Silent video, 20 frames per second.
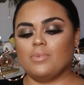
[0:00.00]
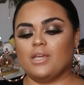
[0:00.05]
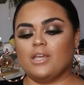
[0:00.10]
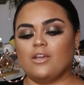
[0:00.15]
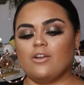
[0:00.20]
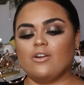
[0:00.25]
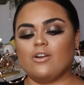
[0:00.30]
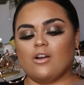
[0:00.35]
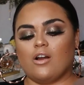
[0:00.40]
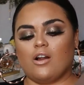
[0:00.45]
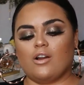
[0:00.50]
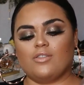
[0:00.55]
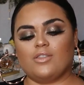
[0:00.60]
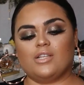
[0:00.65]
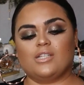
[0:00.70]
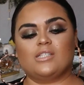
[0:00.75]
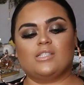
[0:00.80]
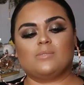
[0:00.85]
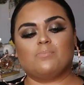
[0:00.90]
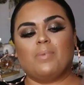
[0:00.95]
Here are
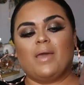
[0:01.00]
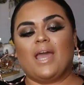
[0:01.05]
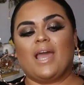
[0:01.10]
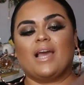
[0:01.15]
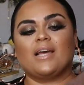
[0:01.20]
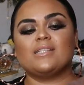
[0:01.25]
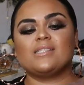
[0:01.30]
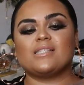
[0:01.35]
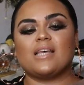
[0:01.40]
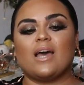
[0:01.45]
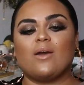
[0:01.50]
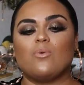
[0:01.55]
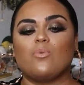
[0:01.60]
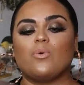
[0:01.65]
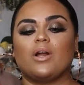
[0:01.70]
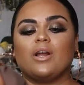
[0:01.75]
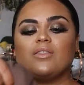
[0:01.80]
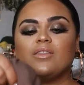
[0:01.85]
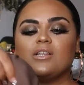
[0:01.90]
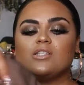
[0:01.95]
these pants. I
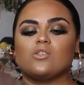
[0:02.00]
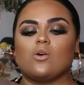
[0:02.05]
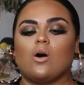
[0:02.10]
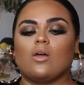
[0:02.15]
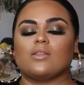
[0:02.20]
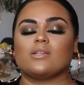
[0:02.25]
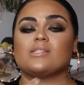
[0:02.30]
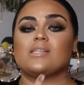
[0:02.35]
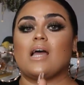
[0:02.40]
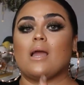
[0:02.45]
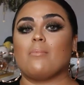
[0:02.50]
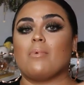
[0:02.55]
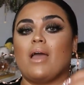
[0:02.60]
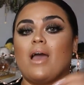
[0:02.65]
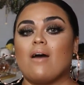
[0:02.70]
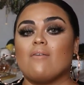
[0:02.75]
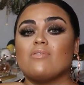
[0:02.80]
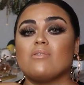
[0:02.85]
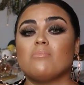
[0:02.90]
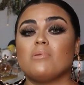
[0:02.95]
wear these all the time. I
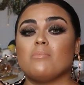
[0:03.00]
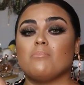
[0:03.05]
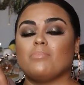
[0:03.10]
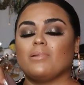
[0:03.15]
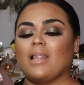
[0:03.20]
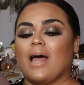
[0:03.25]
have them in